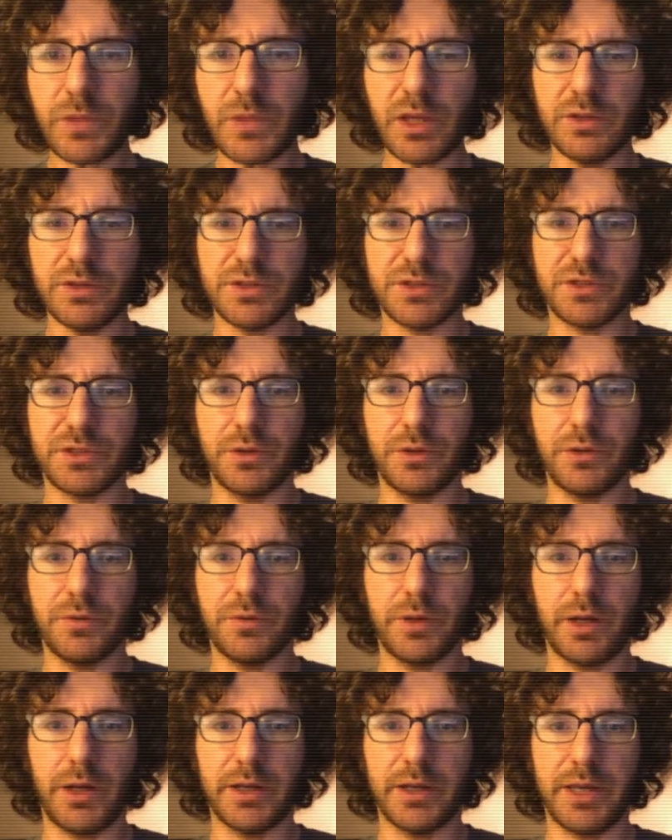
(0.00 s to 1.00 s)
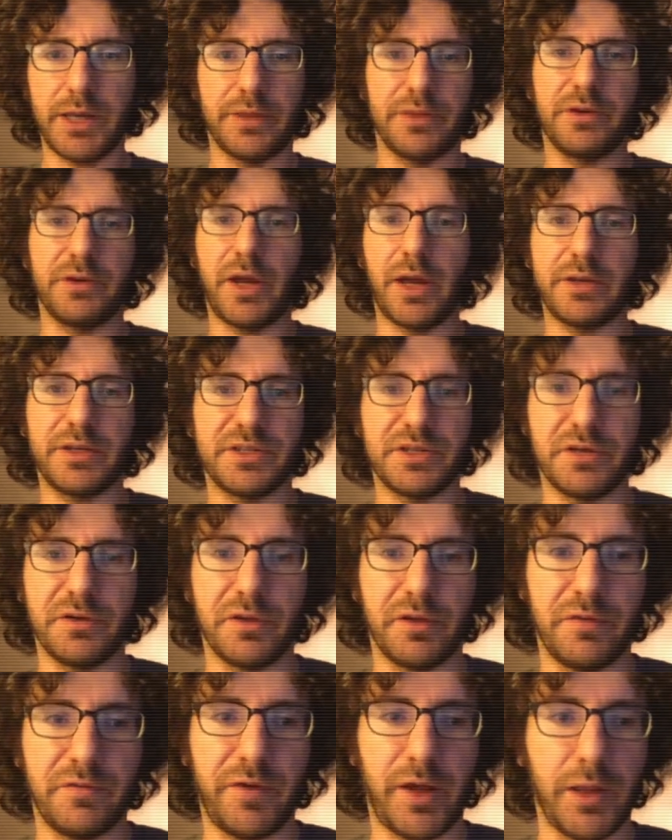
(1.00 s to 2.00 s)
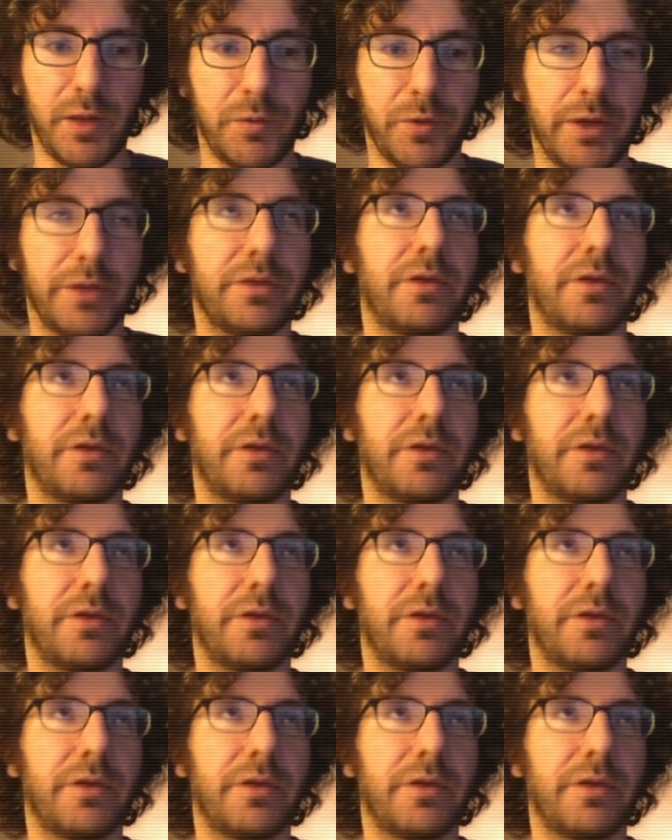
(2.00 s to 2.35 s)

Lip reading: And so, again, they're not necessarily following.